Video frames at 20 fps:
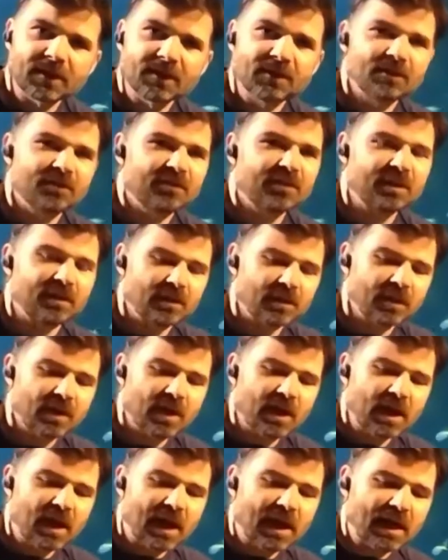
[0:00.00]
So,
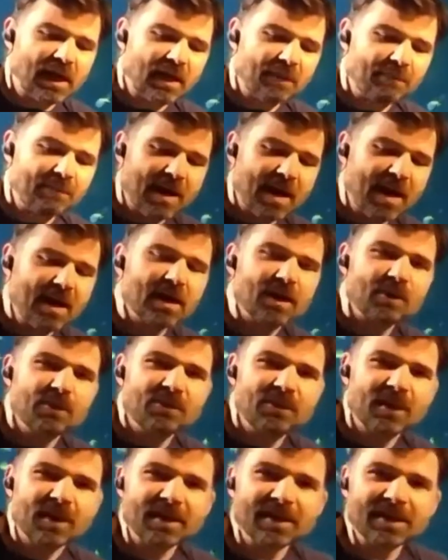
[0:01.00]
apparently
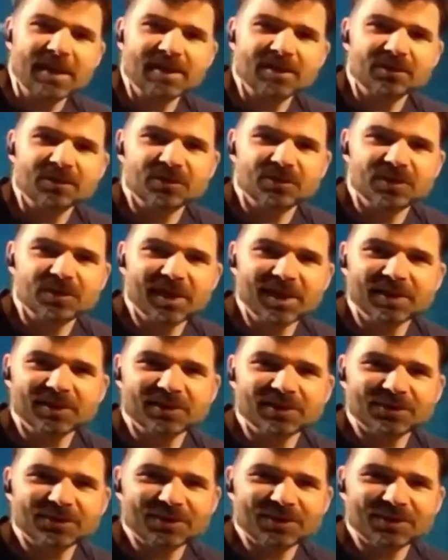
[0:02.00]
we've had a guess of 6,